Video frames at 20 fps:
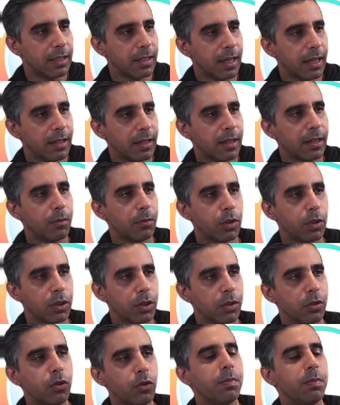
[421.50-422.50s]
and then I want to
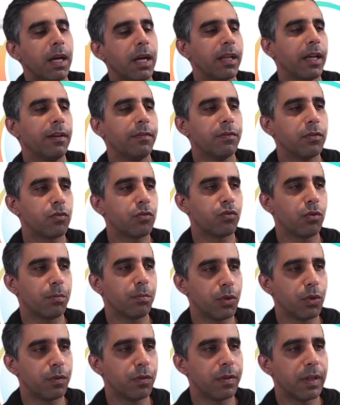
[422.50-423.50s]
loop, I'll have to
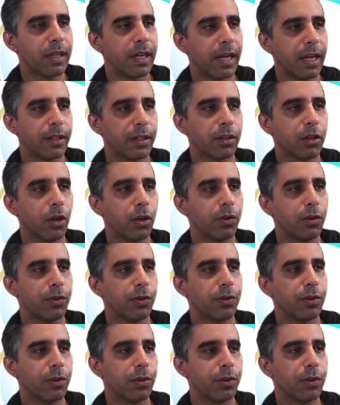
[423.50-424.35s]
remove it and go